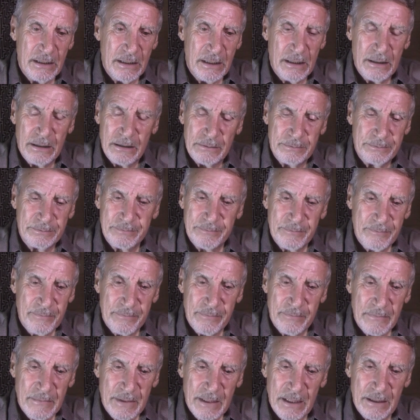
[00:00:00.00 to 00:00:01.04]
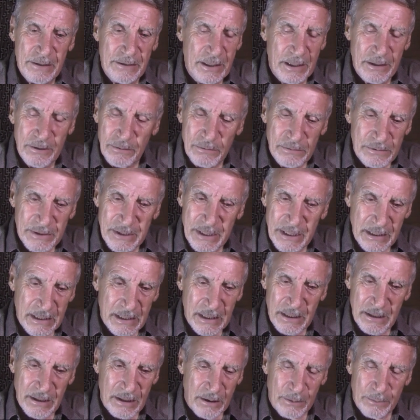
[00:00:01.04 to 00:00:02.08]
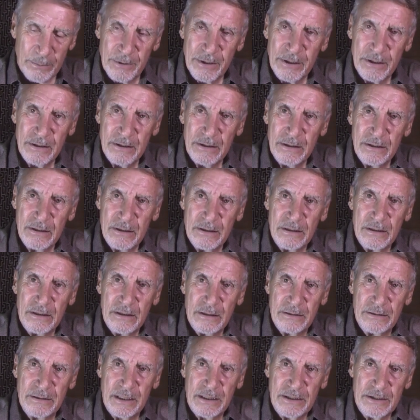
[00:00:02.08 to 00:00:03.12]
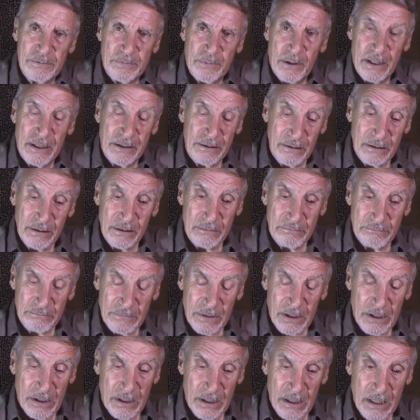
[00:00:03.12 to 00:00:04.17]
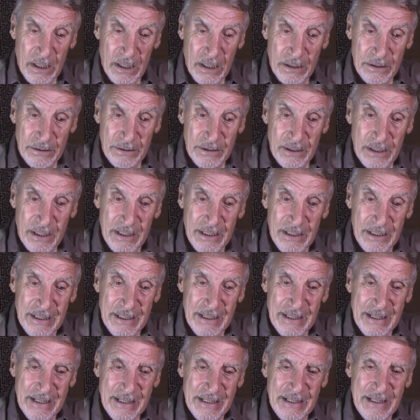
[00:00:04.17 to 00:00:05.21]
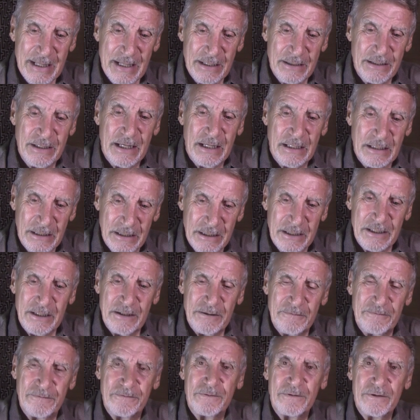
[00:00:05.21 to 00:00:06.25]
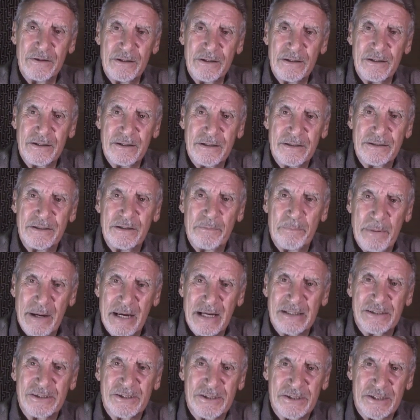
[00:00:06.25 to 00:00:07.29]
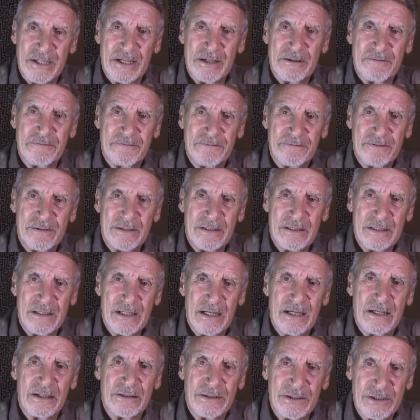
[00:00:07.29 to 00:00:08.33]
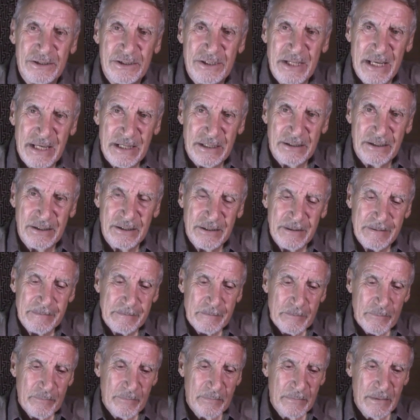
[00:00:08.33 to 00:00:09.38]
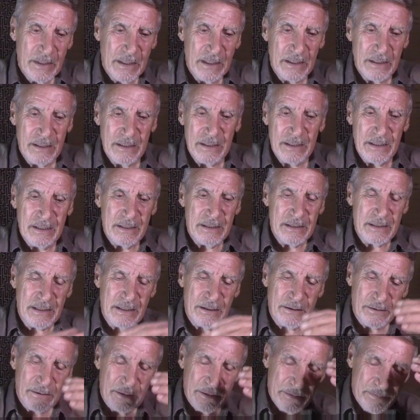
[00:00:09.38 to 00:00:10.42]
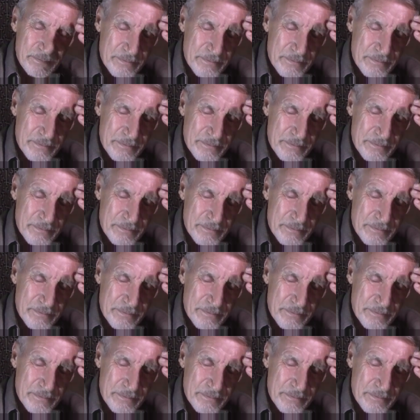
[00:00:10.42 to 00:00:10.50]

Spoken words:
they don't take it up. They smile and they leave the bad stuff unsaid. Now,